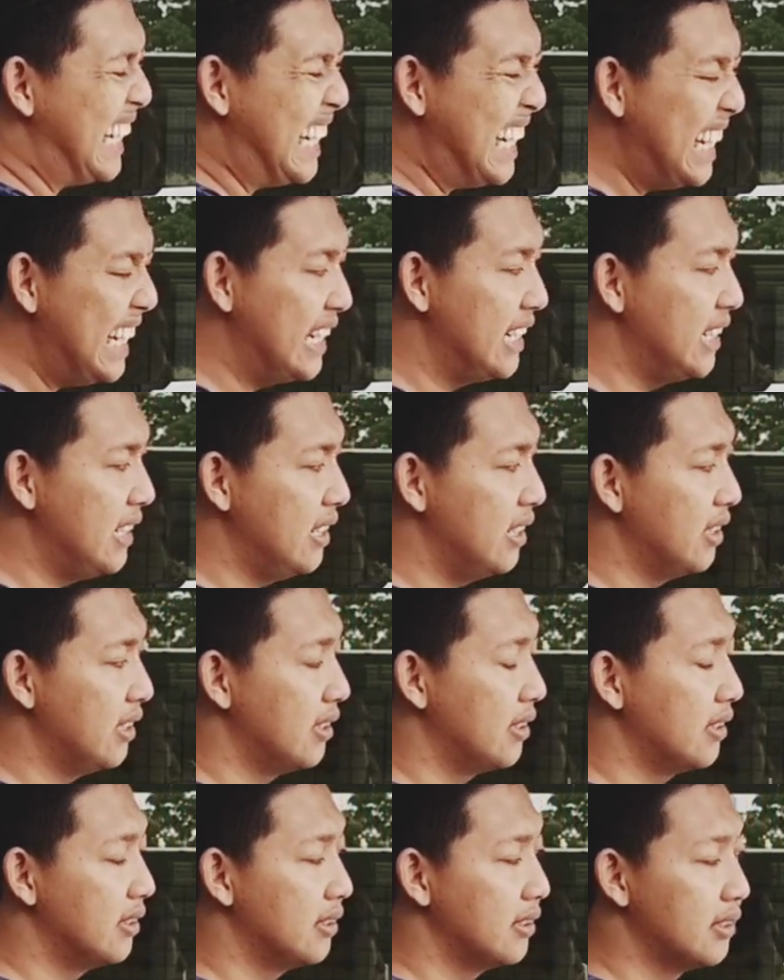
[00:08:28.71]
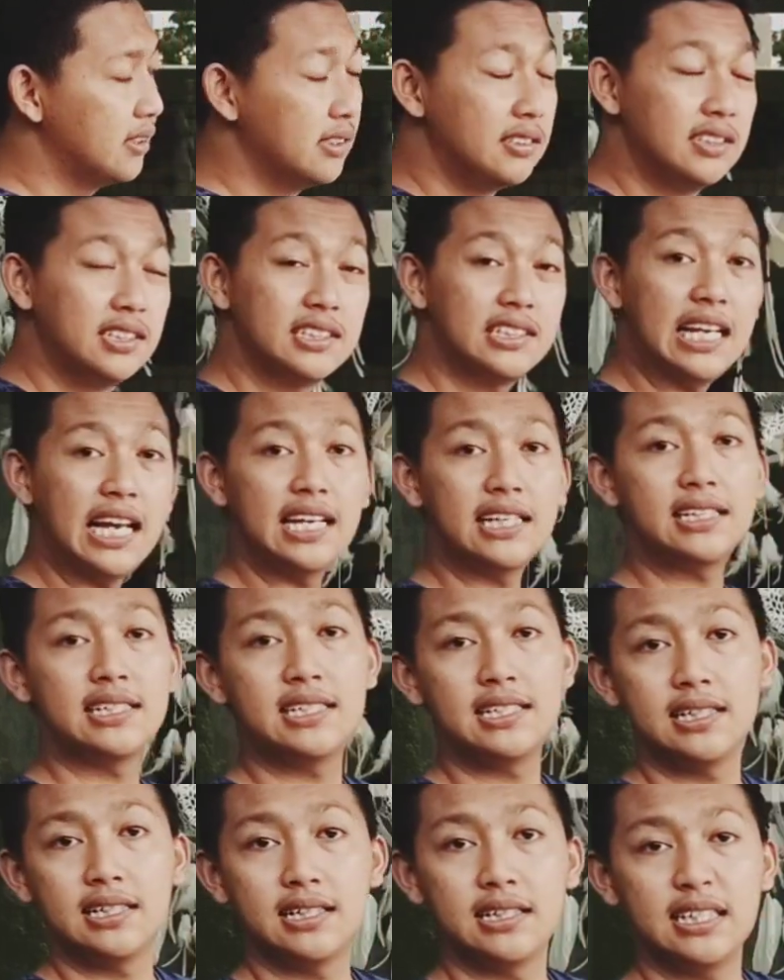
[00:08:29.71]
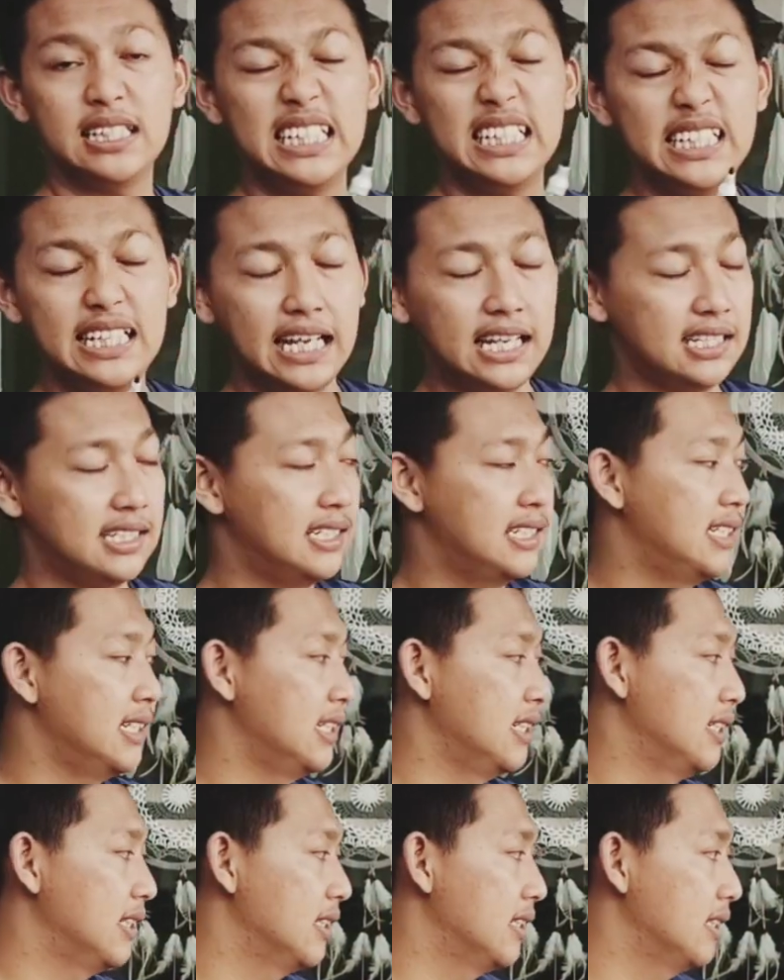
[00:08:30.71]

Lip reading: e, just add st.